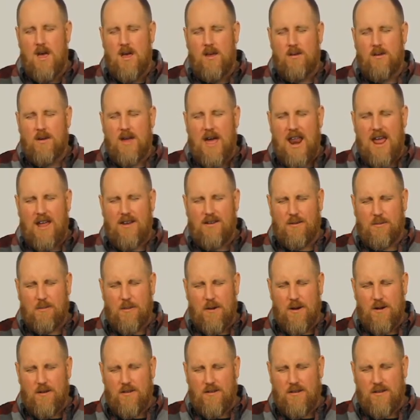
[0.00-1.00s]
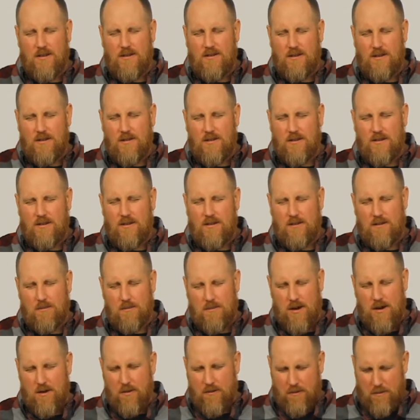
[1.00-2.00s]
So God, I just pray over these students,
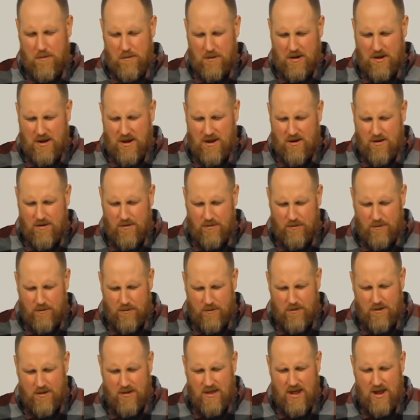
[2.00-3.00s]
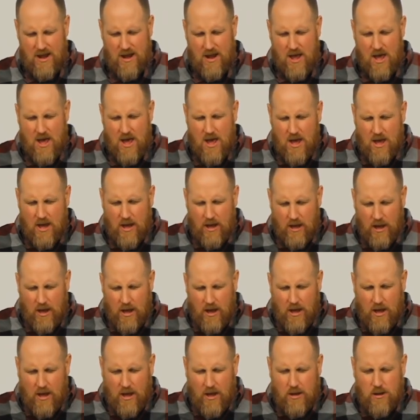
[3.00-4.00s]
pray over everybody here, Lord, that
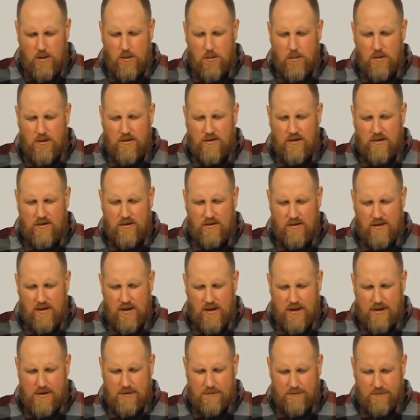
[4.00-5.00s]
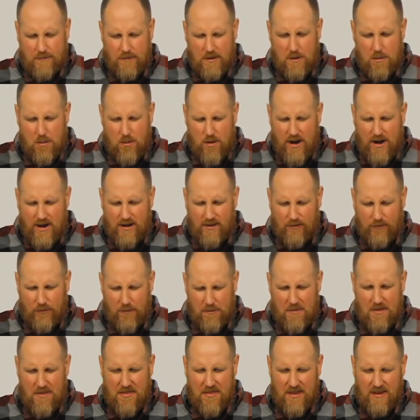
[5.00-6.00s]
you would just liberate us
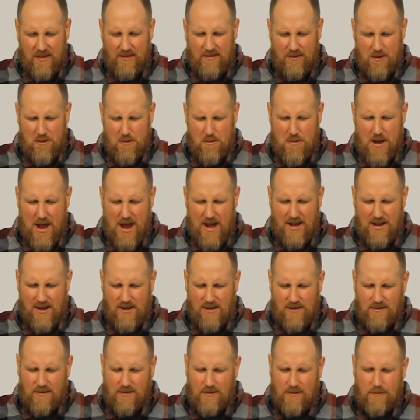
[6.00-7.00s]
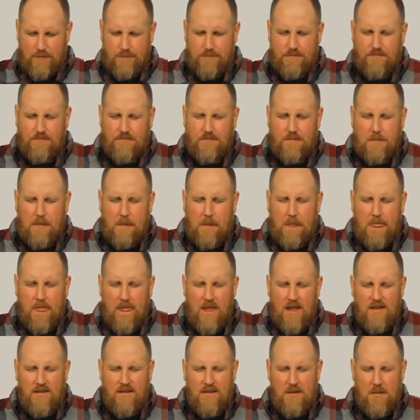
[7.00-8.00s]
from the things that are binding us,
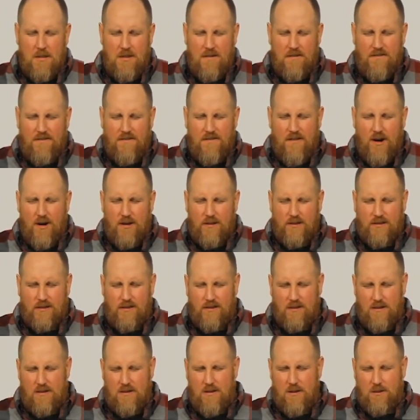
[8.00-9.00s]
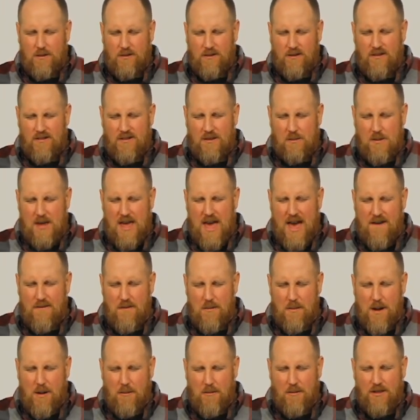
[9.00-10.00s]
some of the false notions that we have
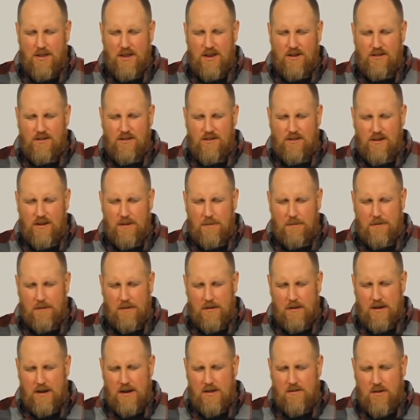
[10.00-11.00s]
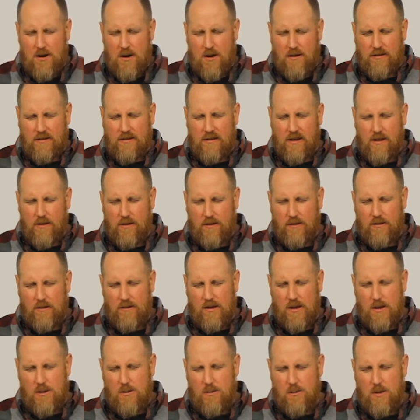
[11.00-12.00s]
about relationships and even ourselves,
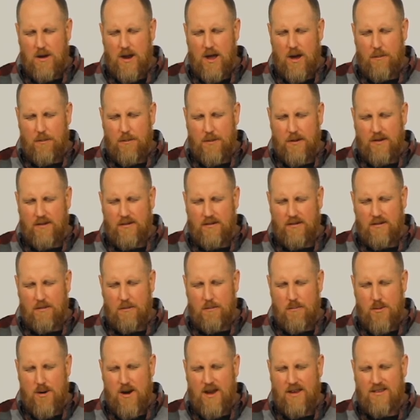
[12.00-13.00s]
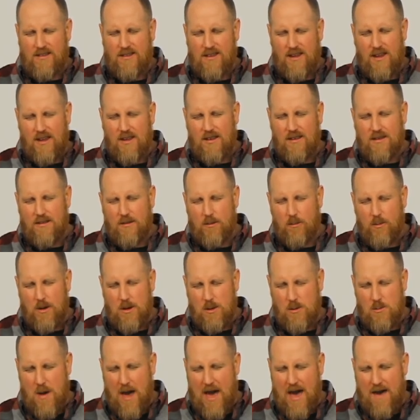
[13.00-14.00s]
that you would help us press into what
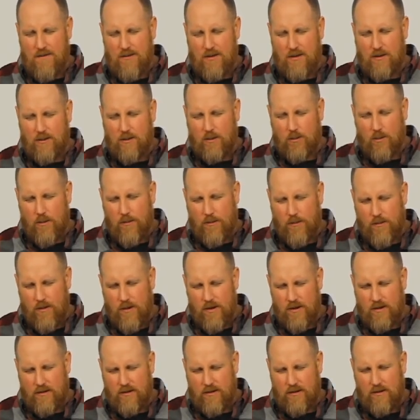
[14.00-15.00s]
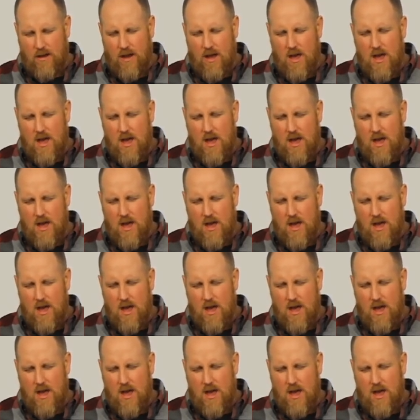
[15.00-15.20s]
you have in store for us,